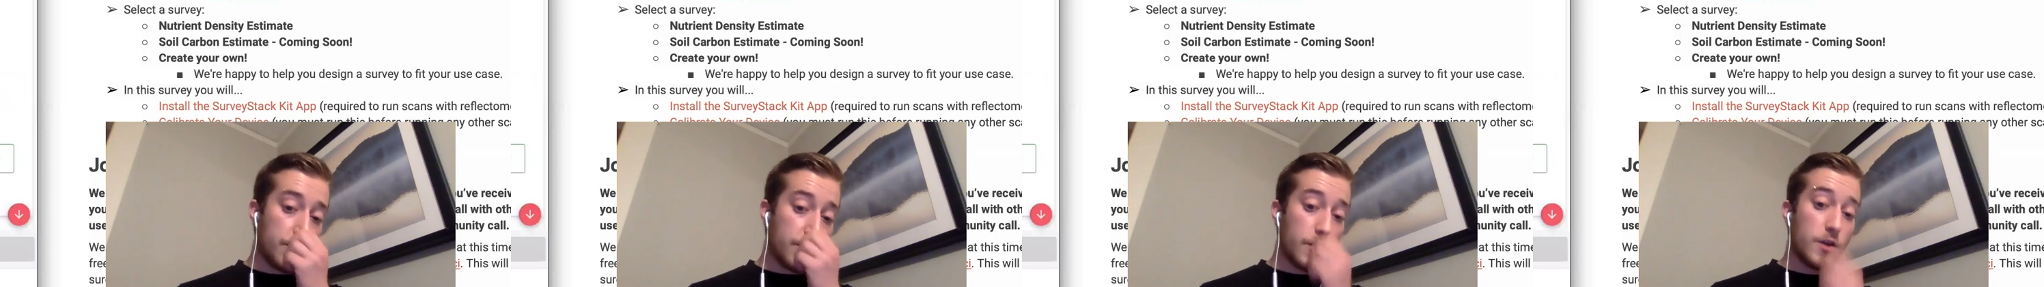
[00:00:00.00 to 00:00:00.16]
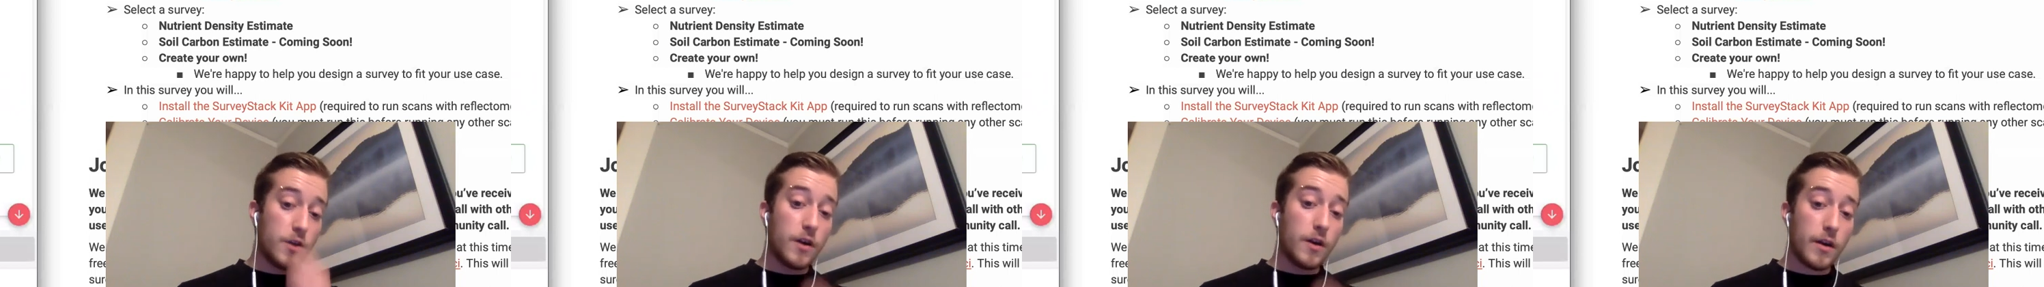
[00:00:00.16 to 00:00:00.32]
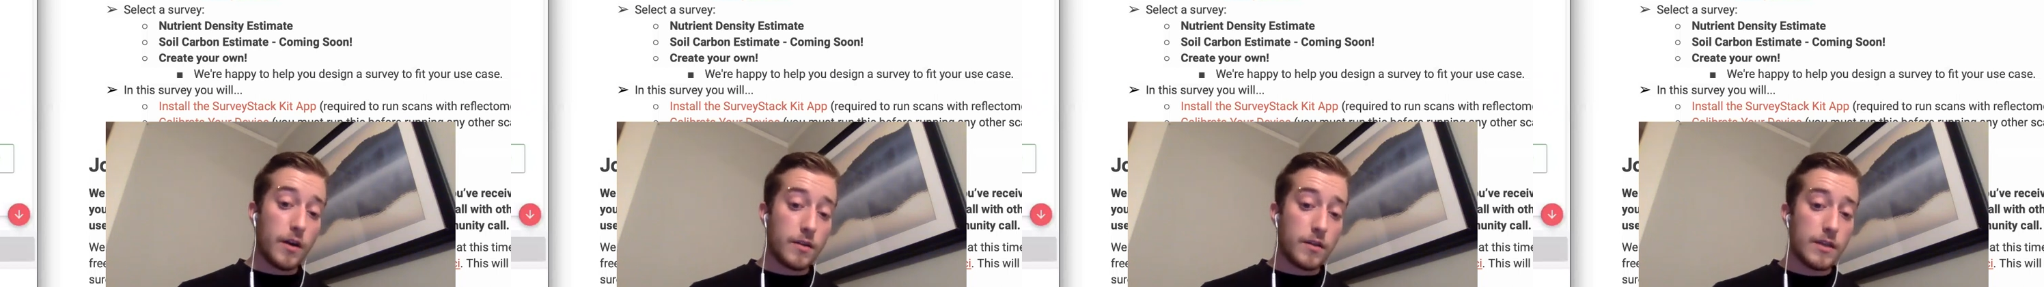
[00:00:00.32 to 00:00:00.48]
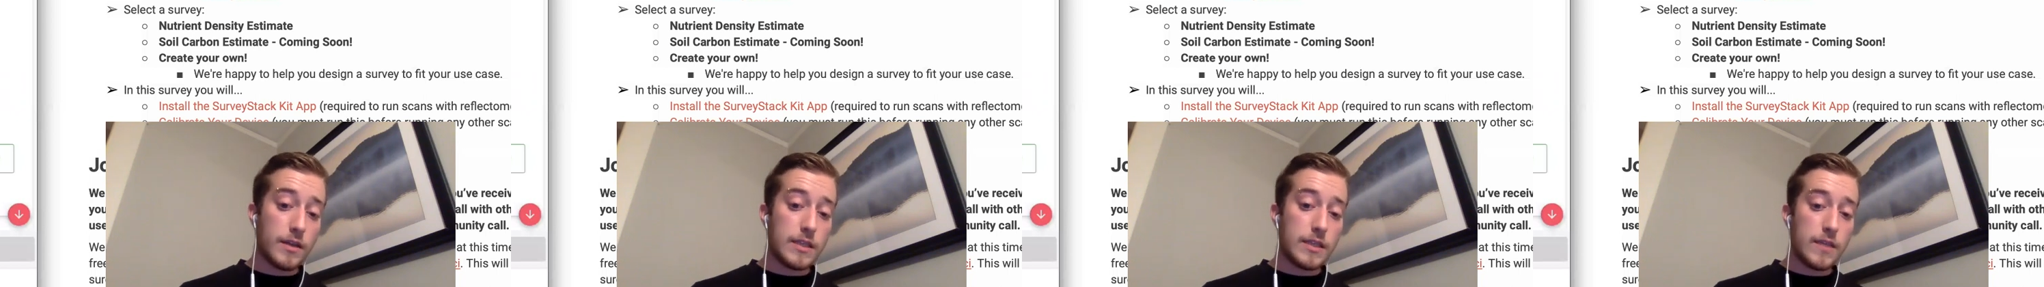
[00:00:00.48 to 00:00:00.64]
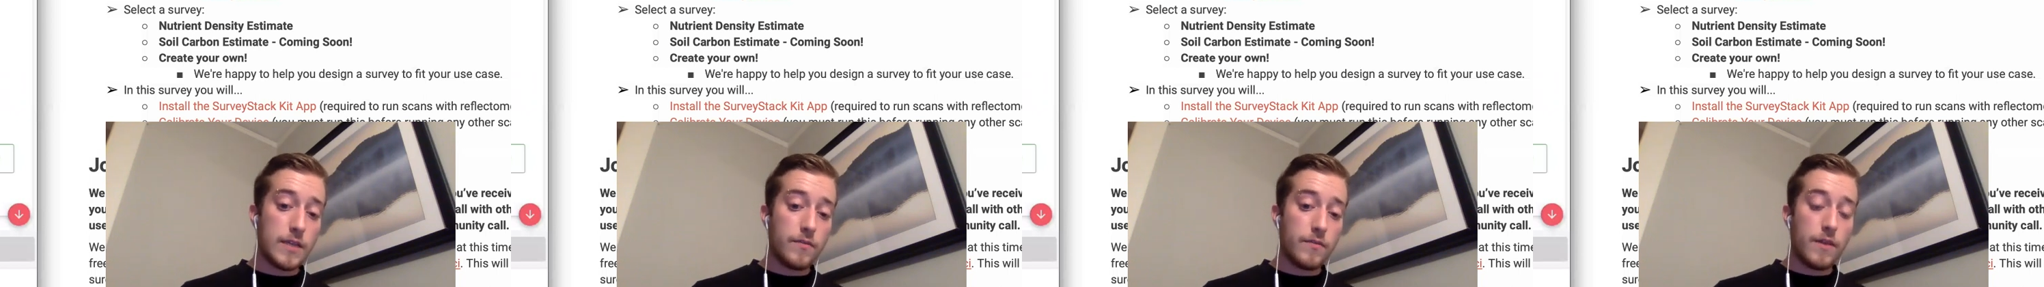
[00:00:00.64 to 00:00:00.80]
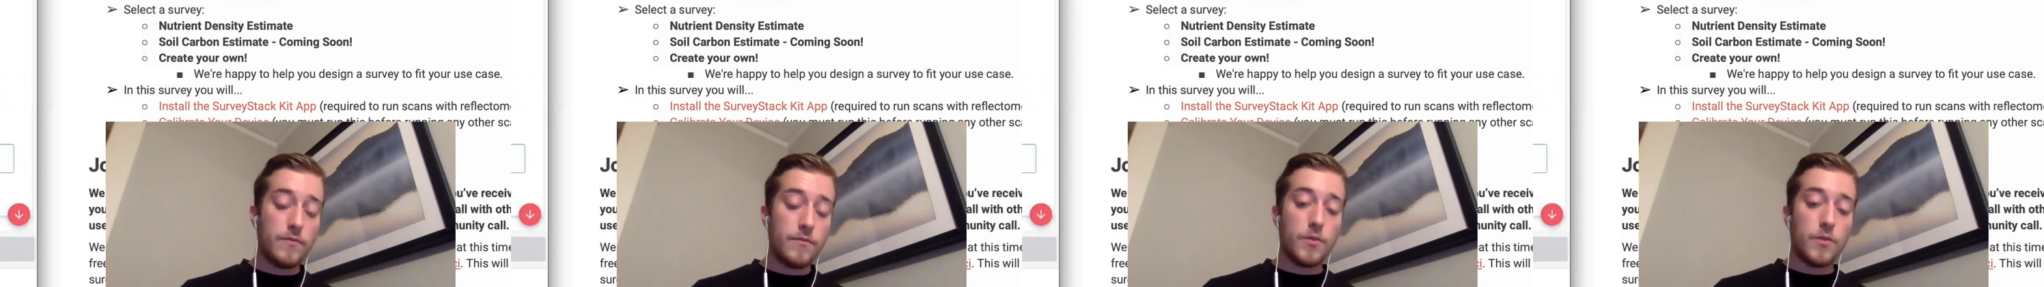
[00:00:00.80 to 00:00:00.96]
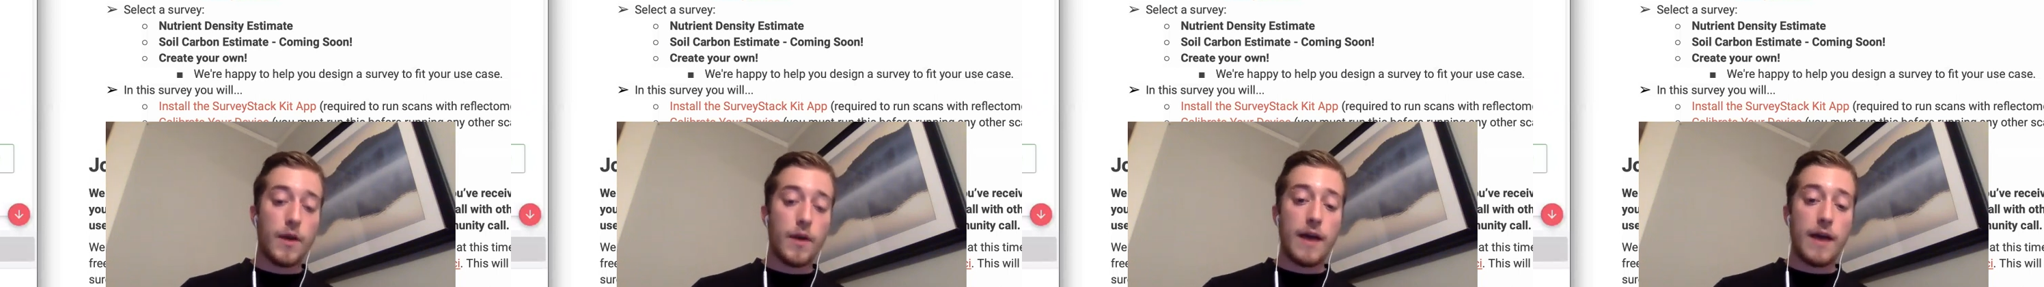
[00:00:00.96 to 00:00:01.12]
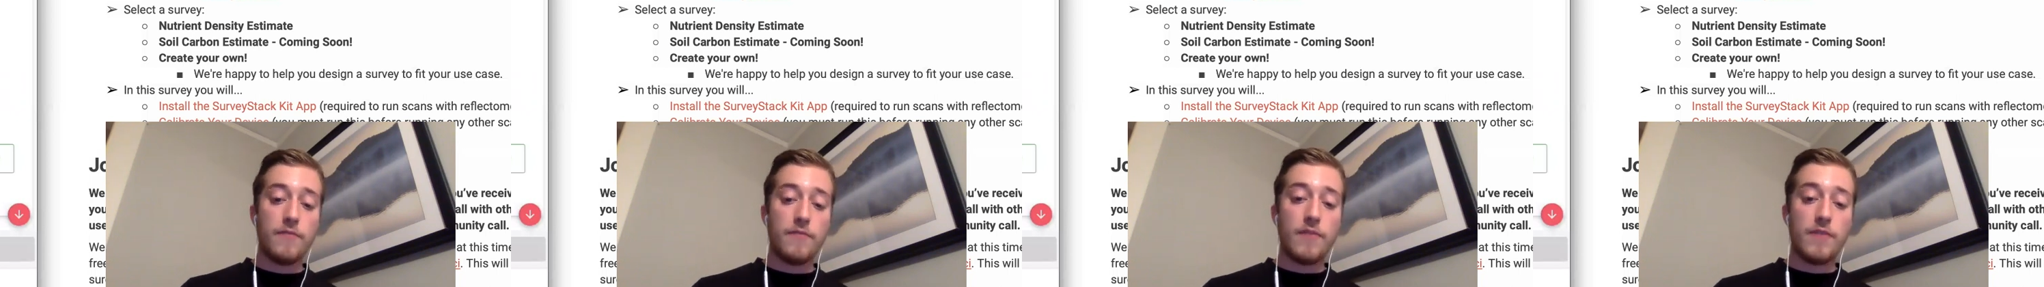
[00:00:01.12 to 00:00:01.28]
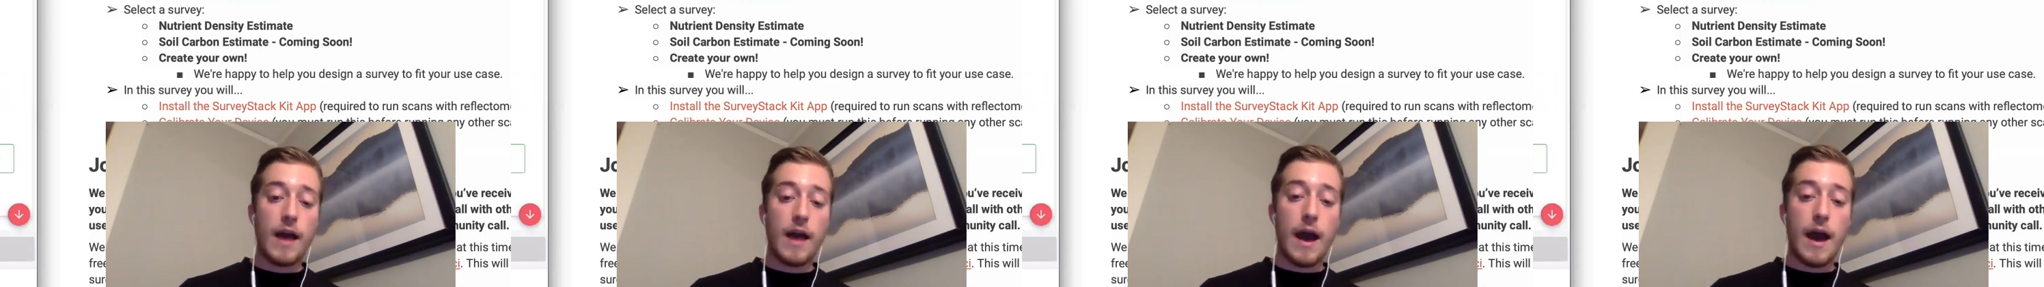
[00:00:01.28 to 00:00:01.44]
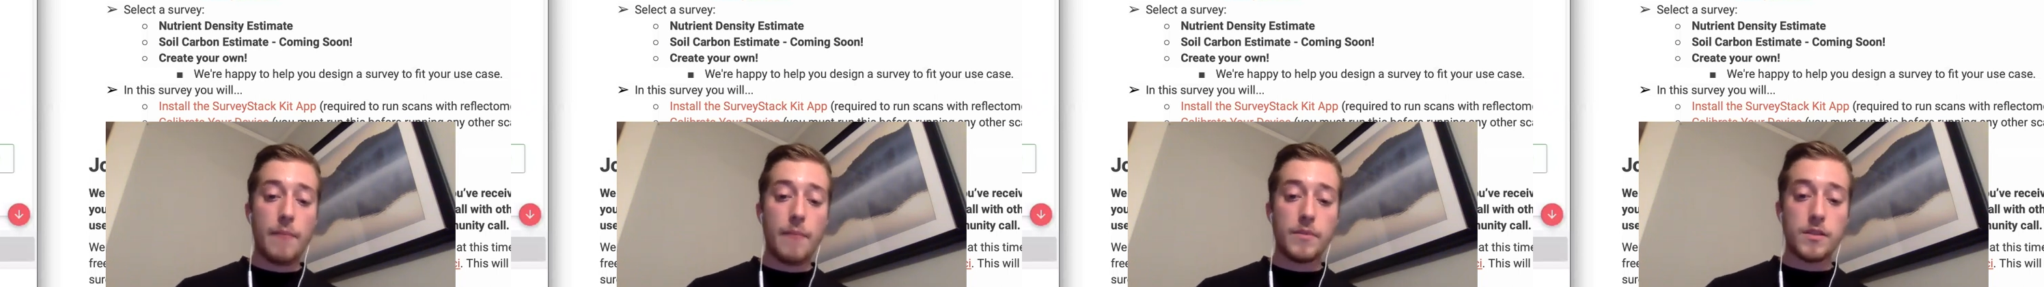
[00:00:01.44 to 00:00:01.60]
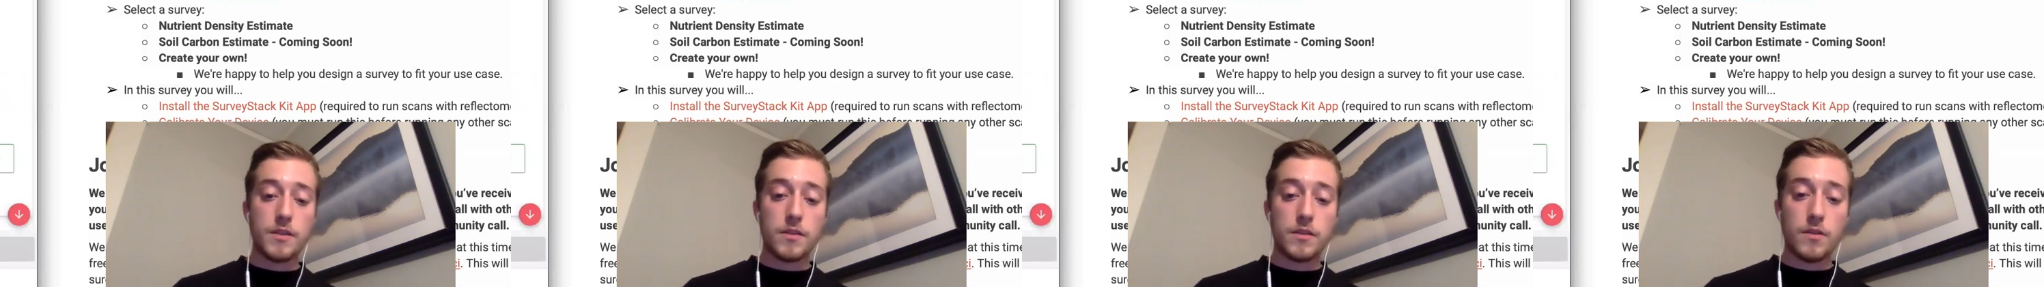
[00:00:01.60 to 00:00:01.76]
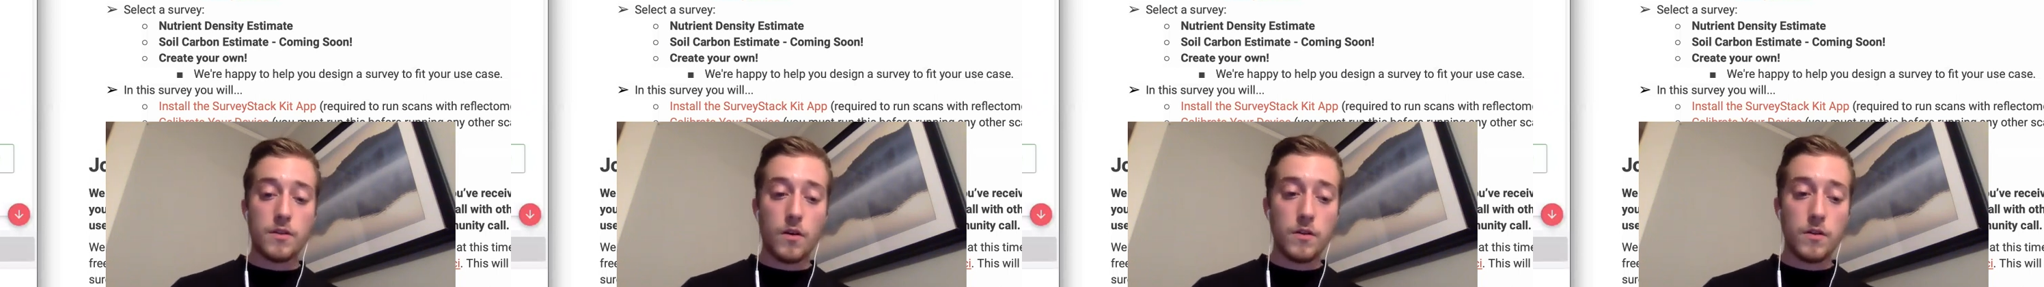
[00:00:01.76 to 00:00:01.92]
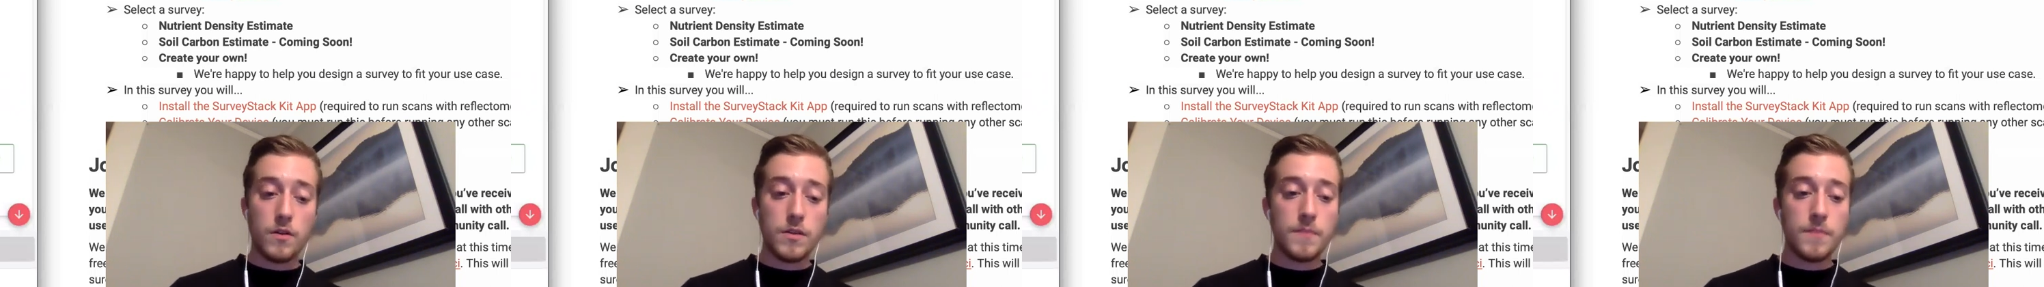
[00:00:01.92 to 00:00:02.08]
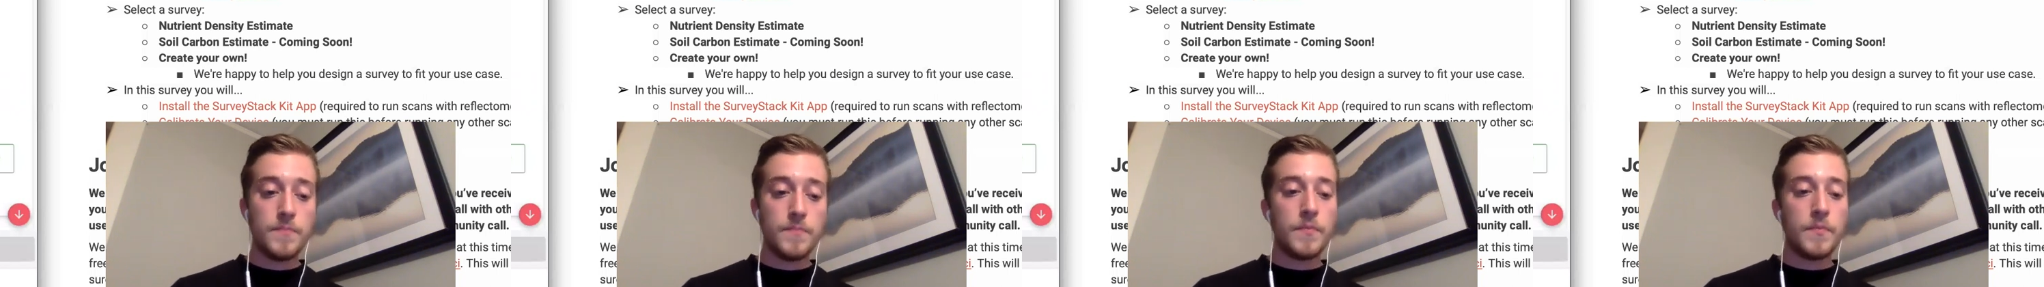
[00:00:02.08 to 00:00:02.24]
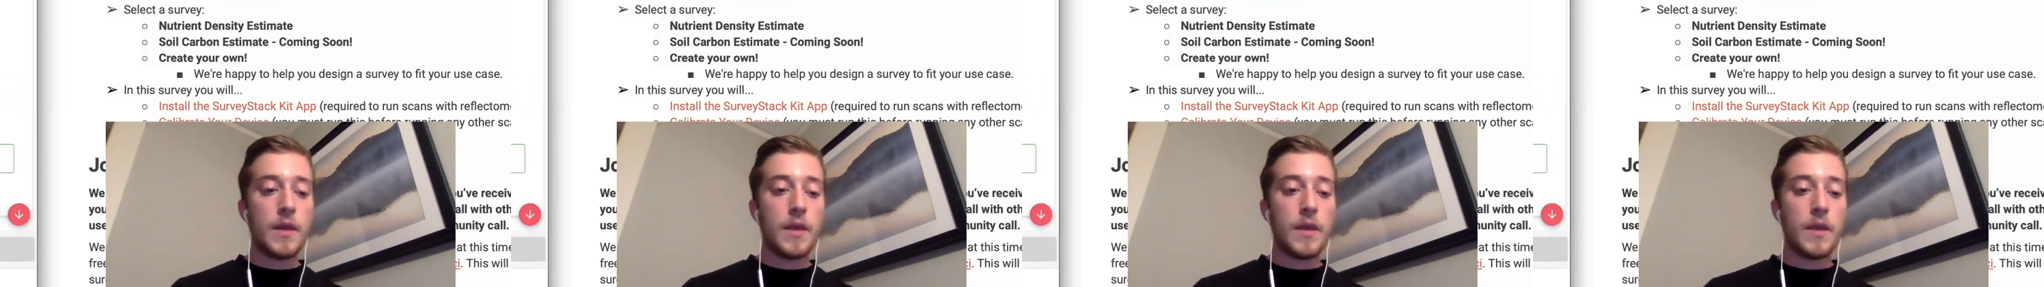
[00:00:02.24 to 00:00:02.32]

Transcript: regardless of if you have the app installed.